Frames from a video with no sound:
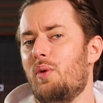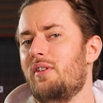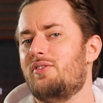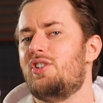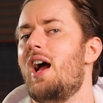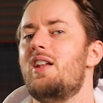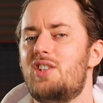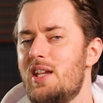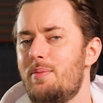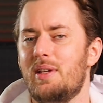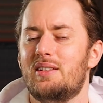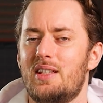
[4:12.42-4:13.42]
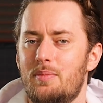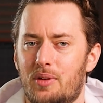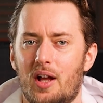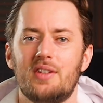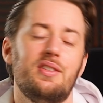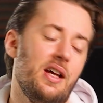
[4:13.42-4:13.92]
with ChatGPT
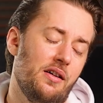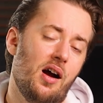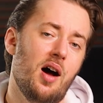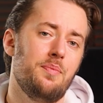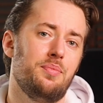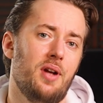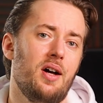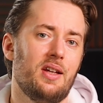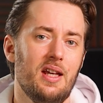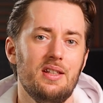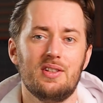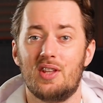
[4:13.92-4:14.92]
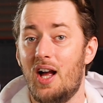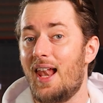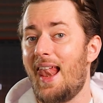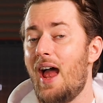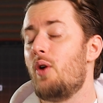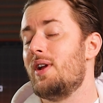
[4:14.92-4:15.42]
Plus, there are plugins that
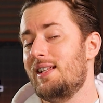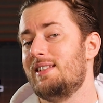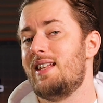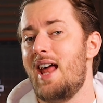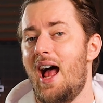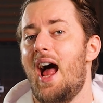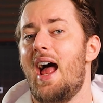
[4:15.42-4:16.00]
allow internet